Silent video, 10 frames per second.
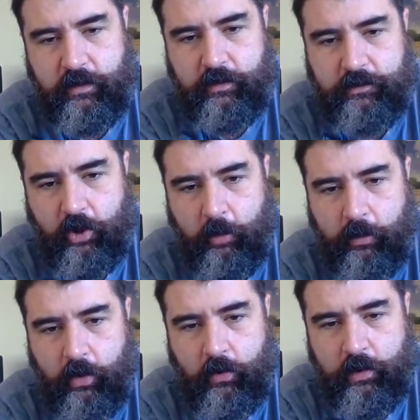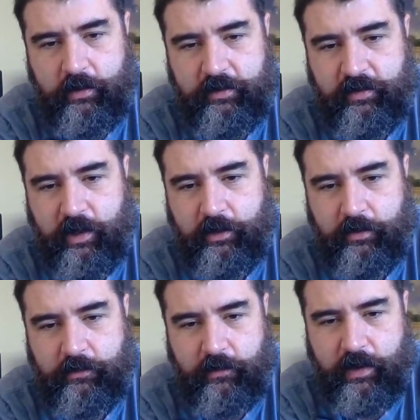turbo
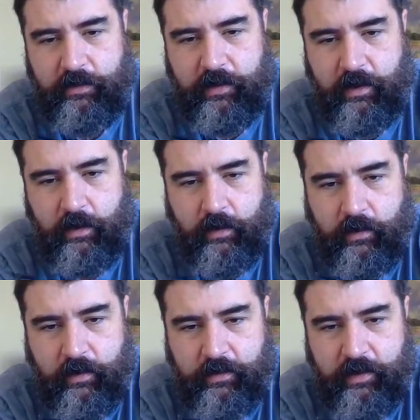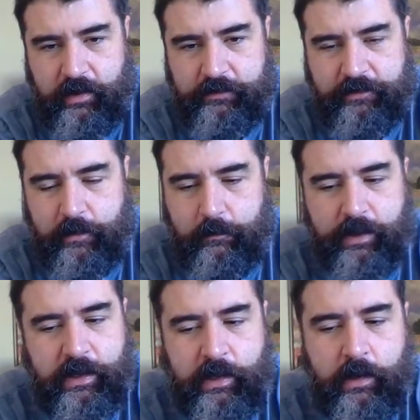sliders right there. The Hudson
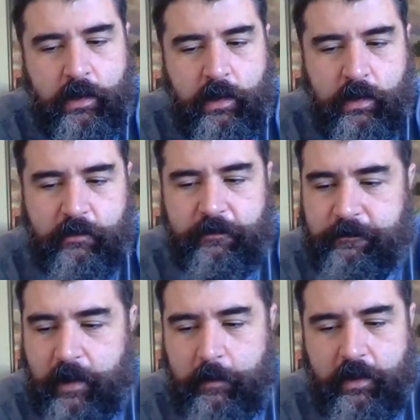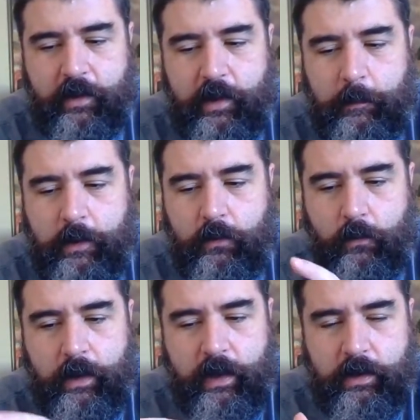B, Famicom
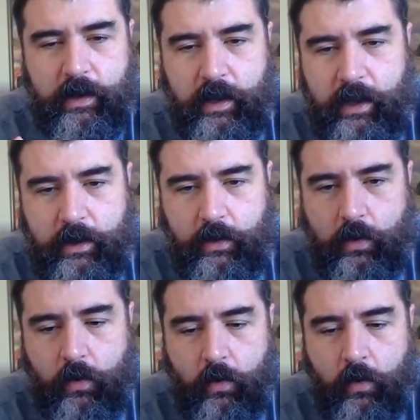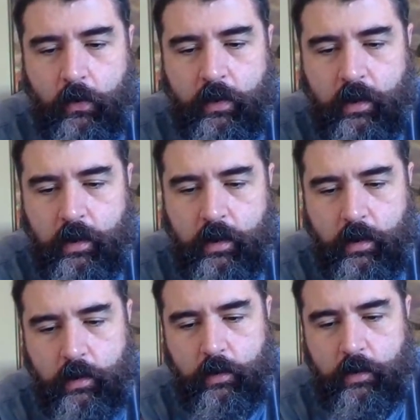red and gold.
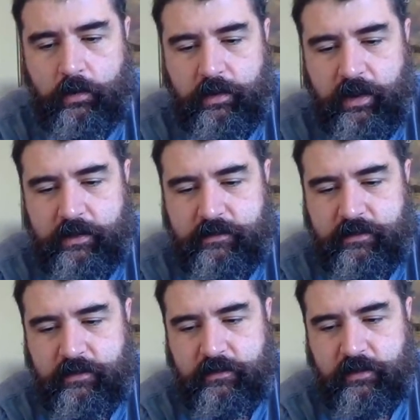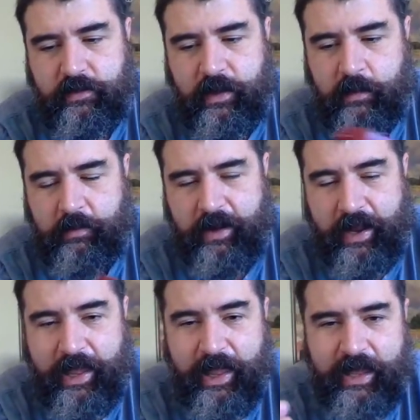Nice thing, but it
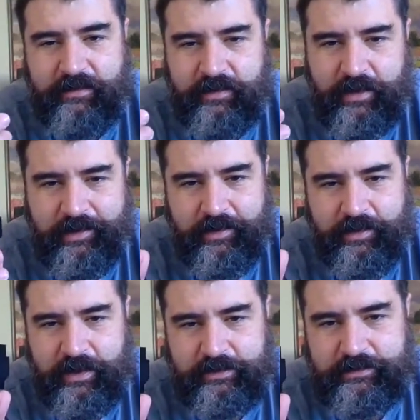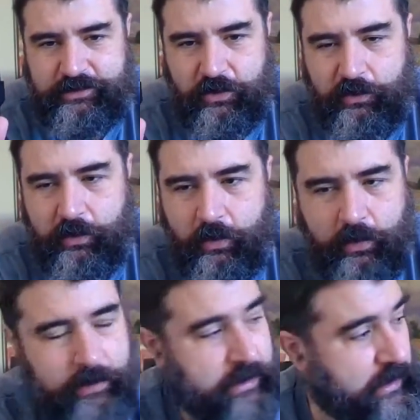has the
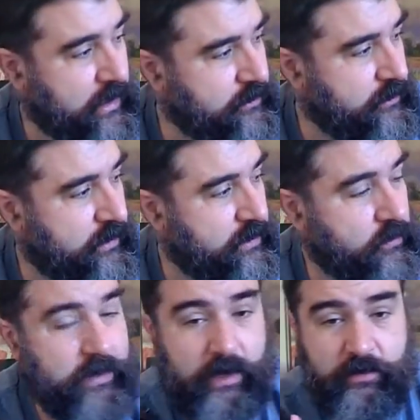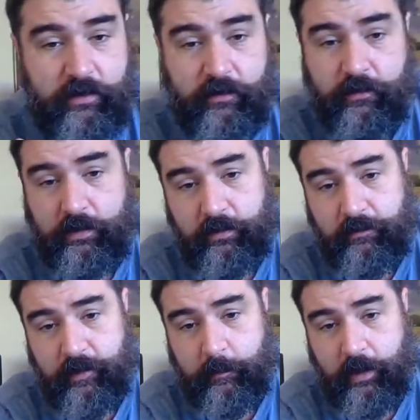external connector that you connect to the front of
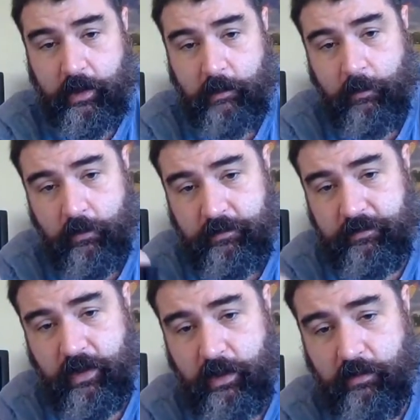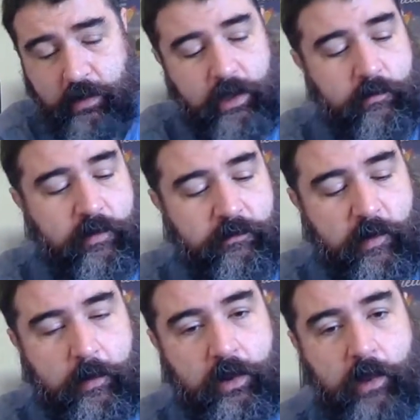the Famicom or the side of the AV
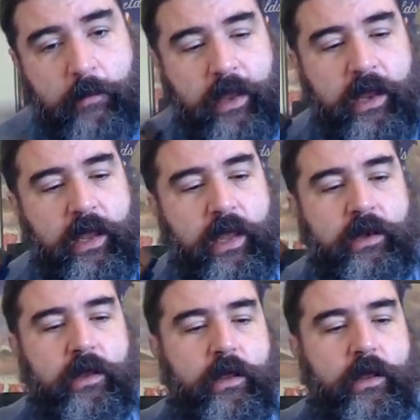Famicom, and